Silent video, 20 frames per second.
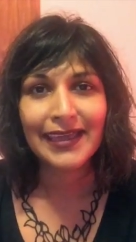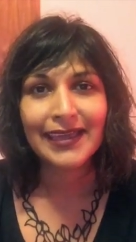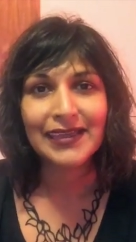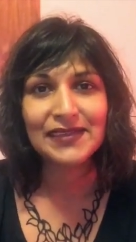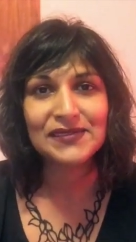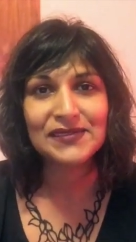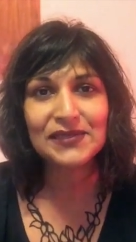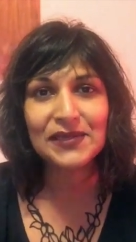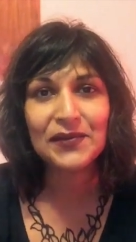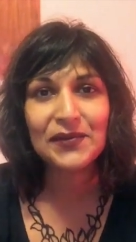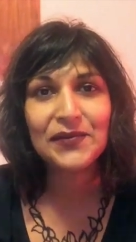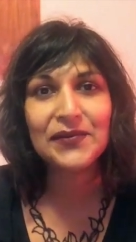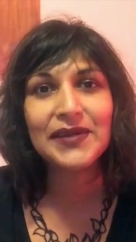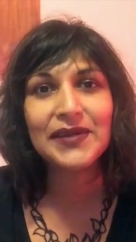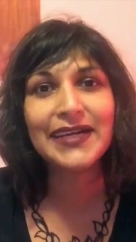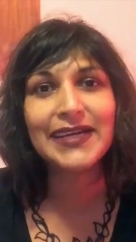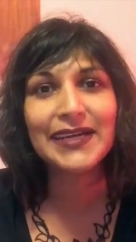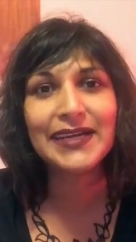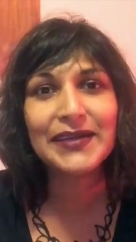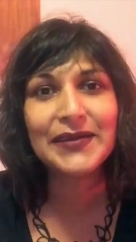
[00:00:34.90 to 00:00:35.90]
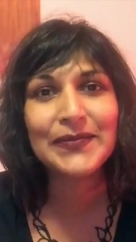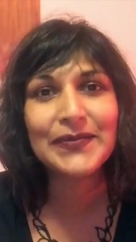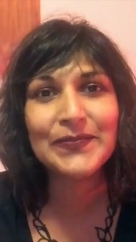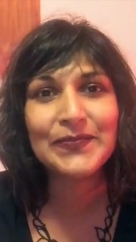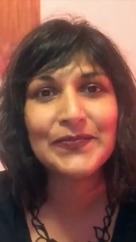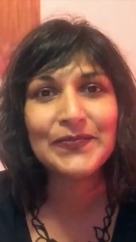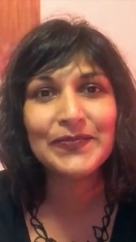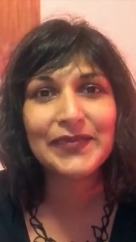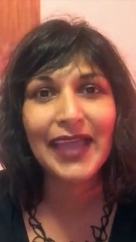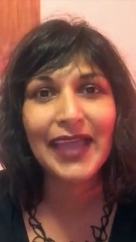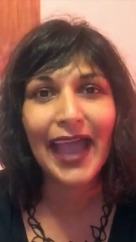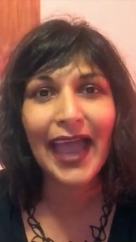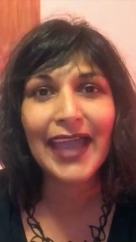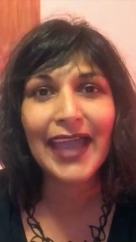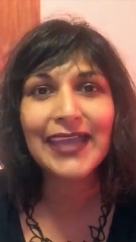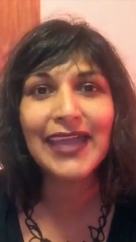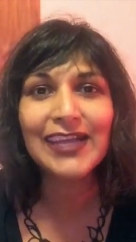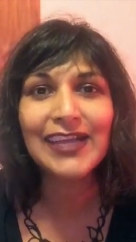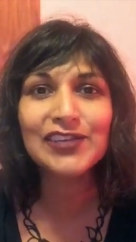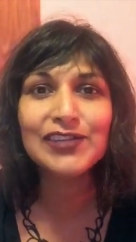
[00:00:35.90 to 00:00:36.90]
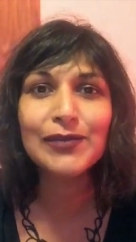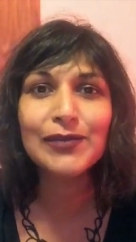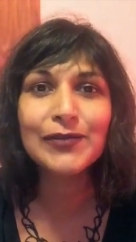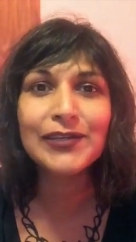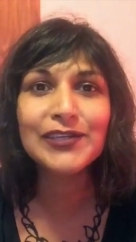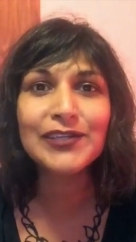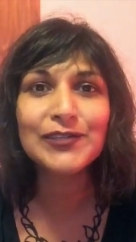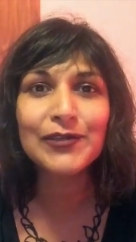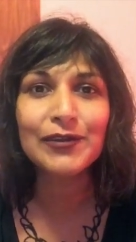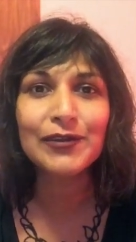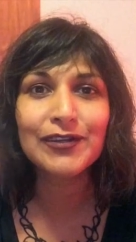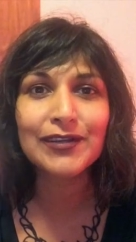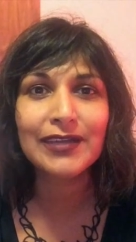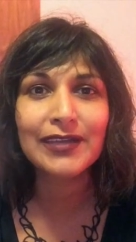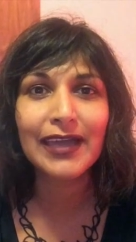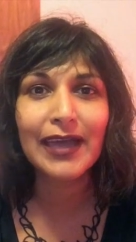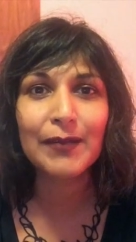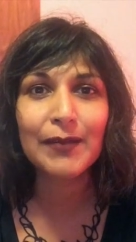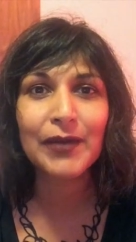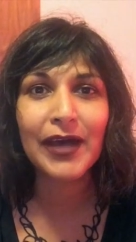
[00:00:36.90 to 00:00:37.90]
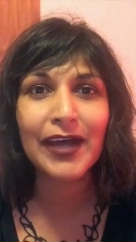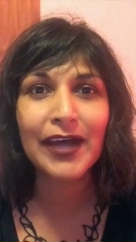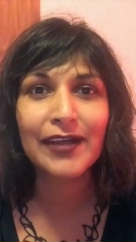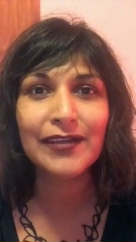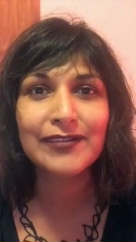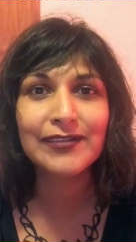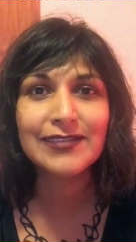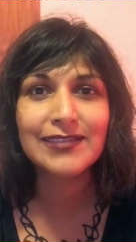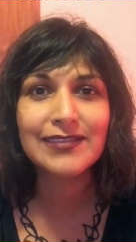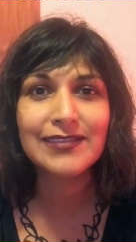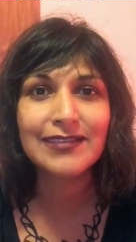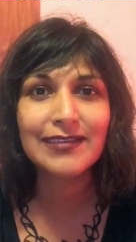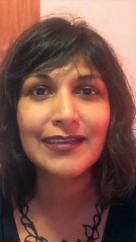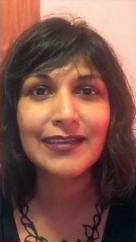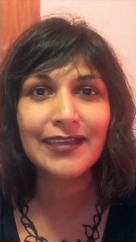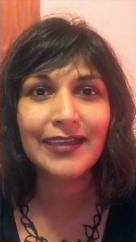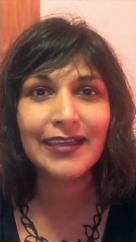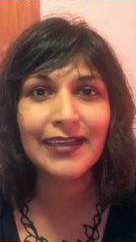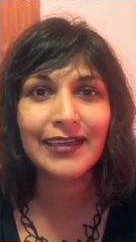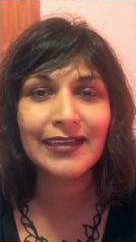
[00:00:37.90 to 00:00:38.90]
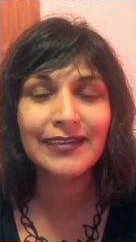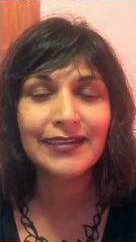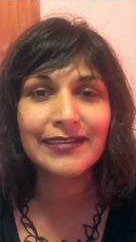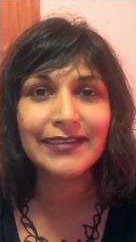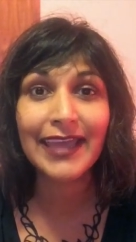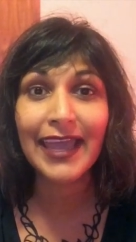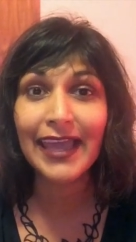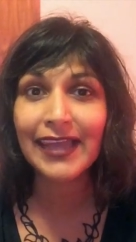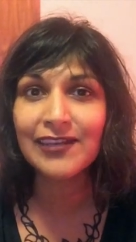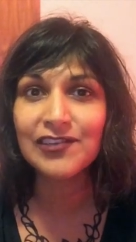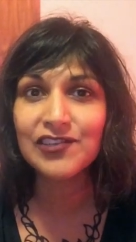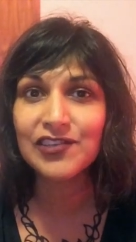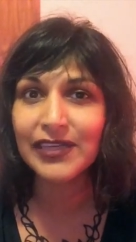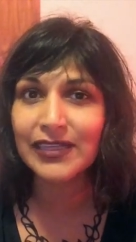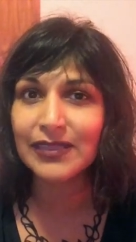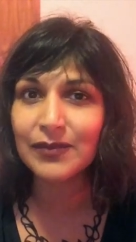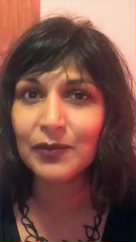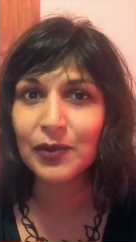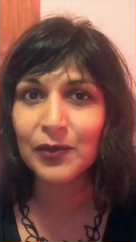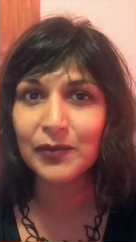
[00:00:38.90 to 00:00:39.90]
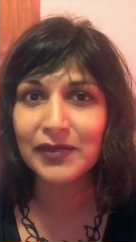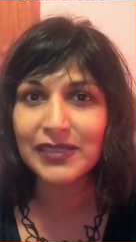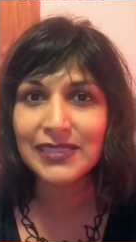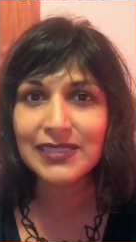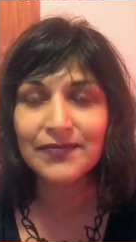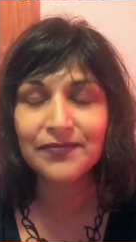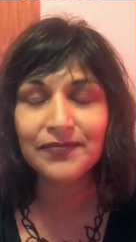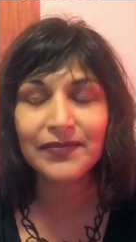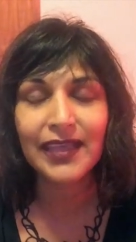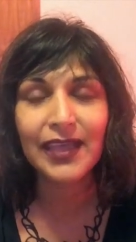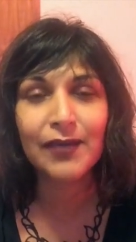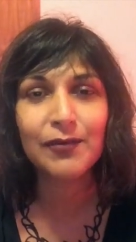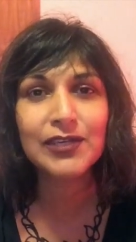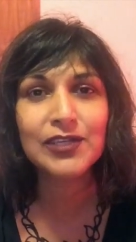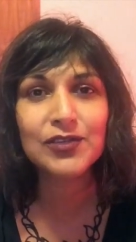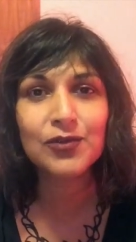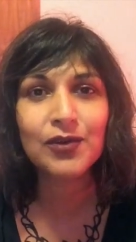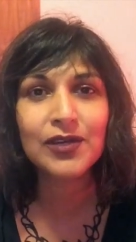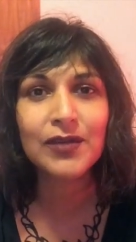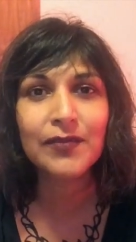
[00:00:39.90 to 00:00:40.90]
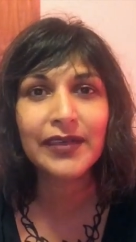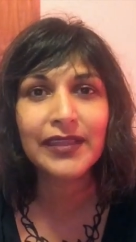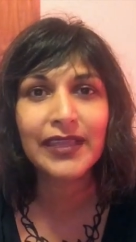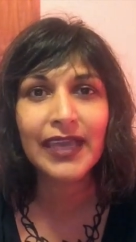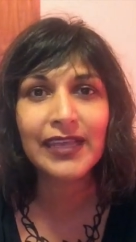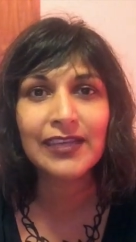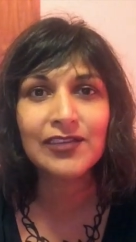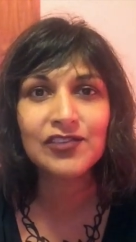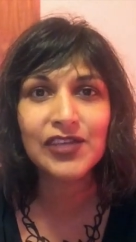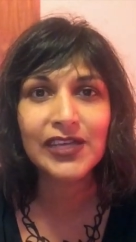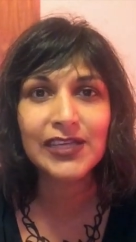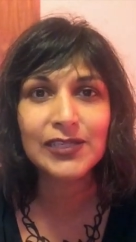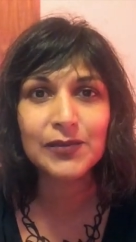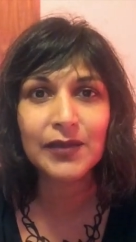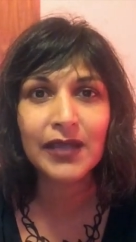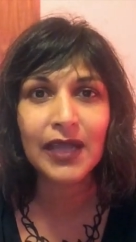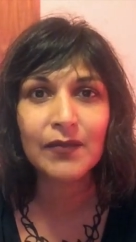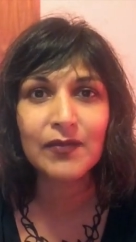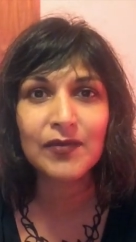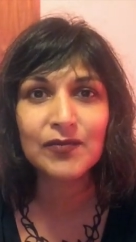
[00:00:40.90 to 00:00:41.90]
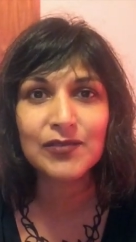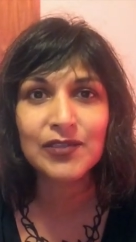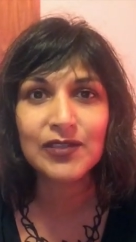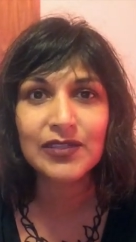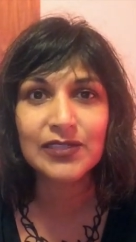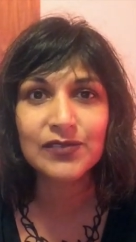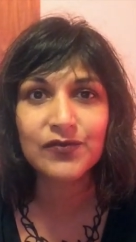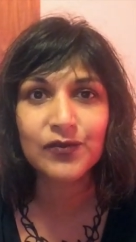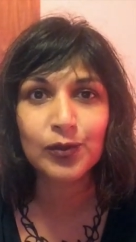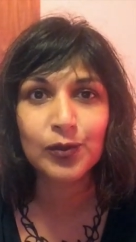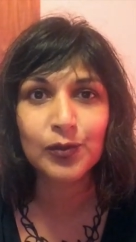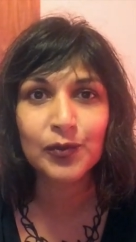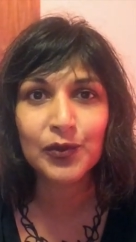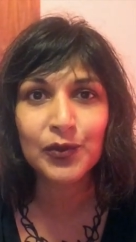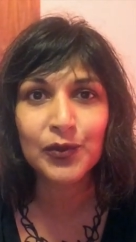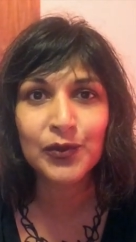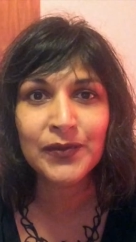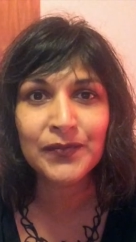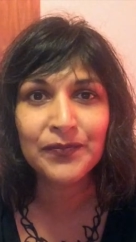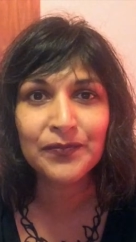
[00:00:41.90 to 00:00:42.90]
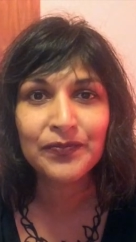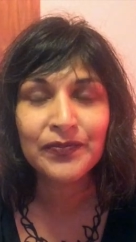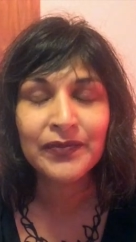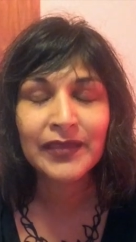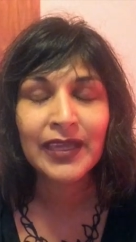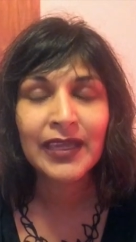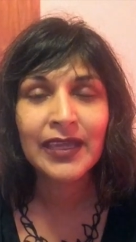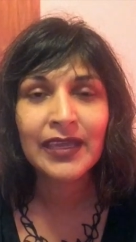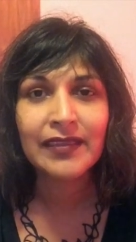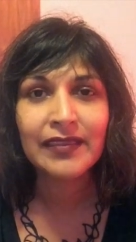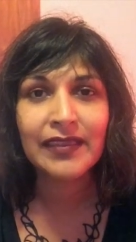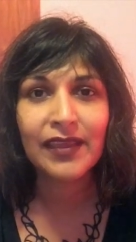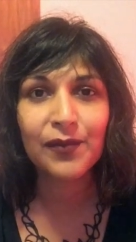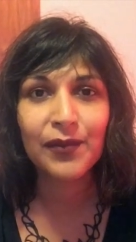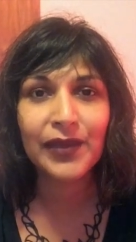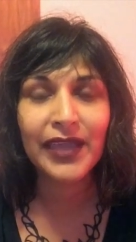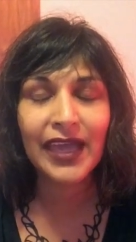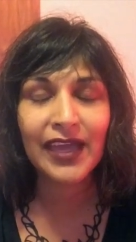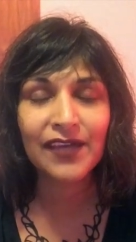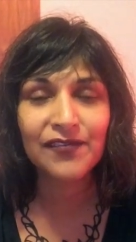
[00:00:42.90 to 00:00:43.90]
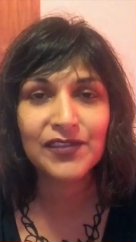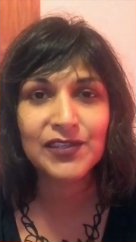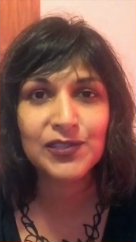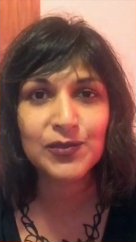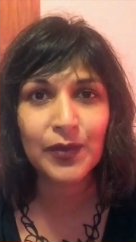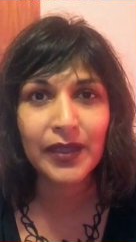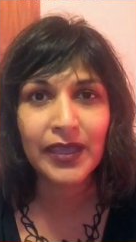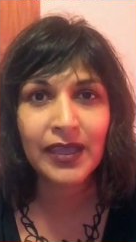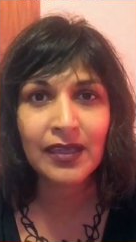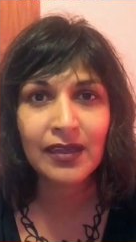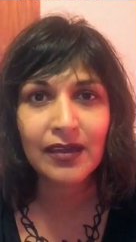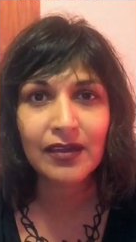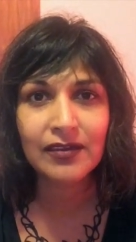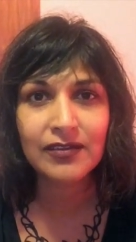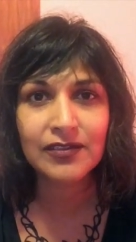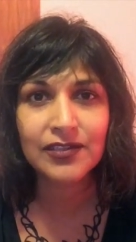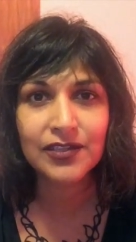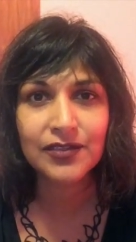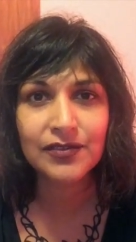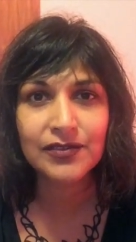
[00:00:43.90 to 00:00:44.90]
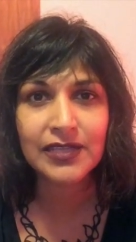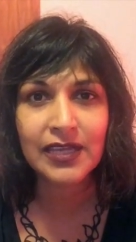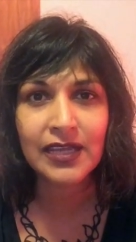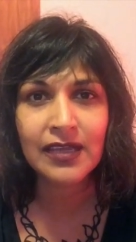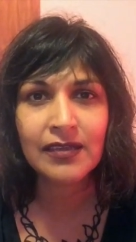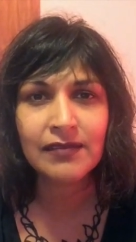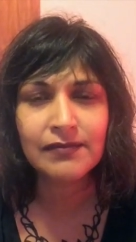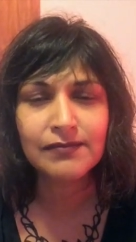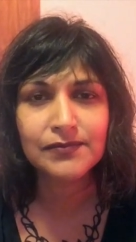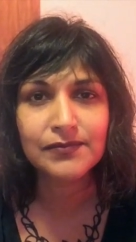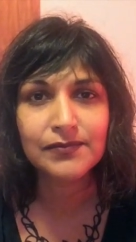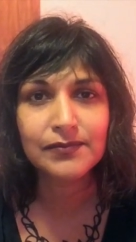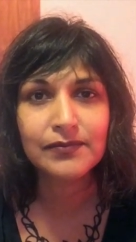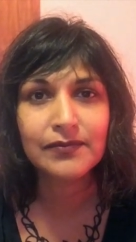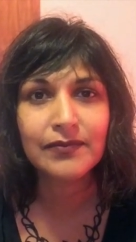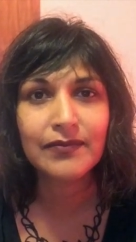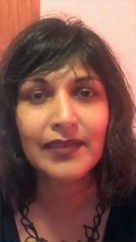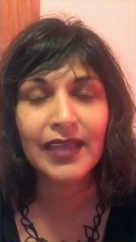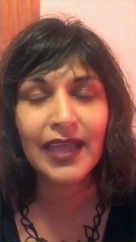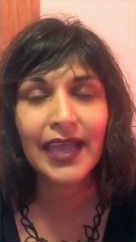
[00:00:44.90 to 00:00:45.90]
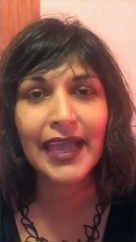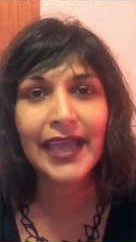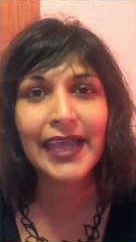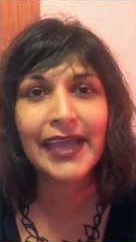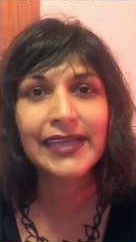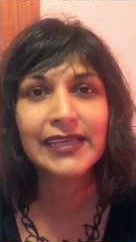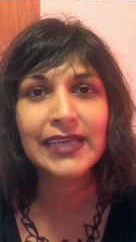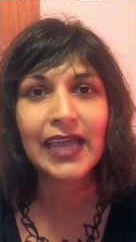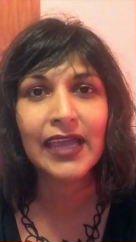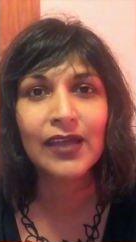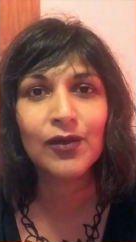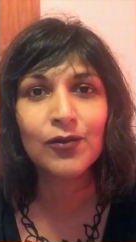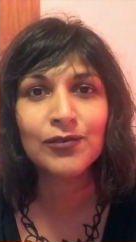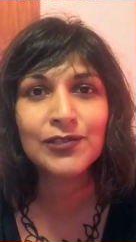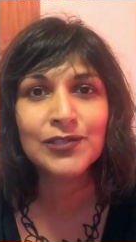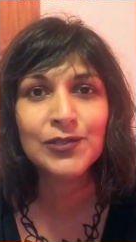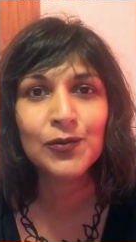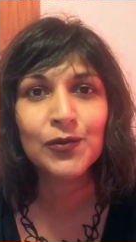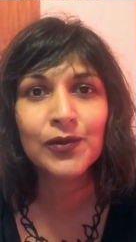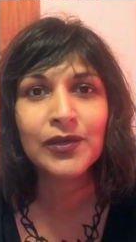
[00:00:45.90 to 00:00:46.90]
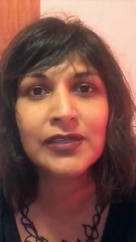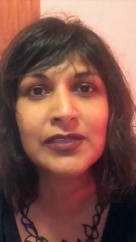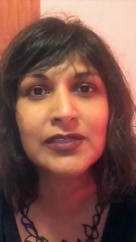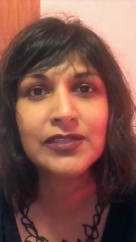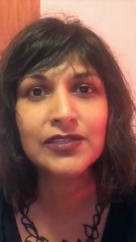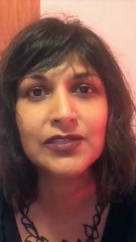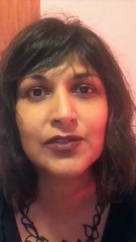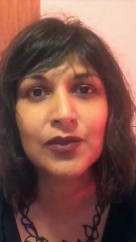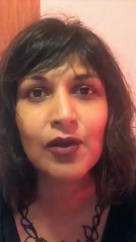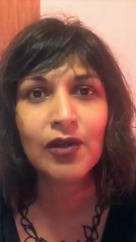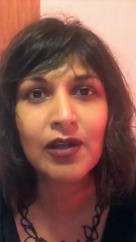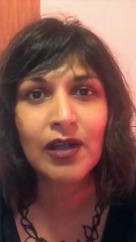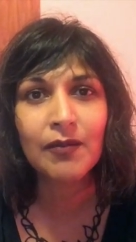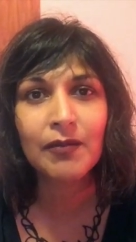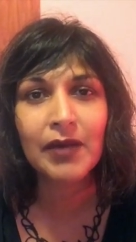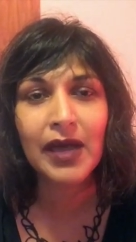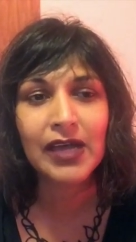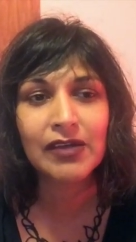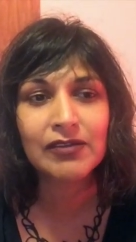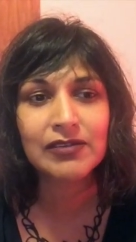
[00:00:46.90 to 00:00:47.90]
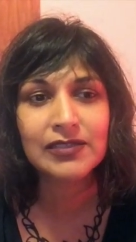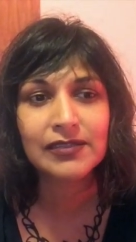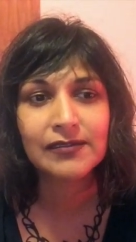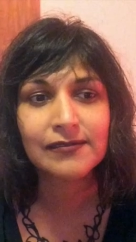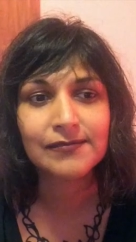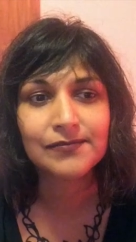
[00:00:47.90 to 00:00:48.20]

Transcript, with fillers: So um, I actually want to talk about uh, the energy at the moment. I want to talk about the energy as we come up to this full moon that we have this week on Tuesday. And I also want to talk about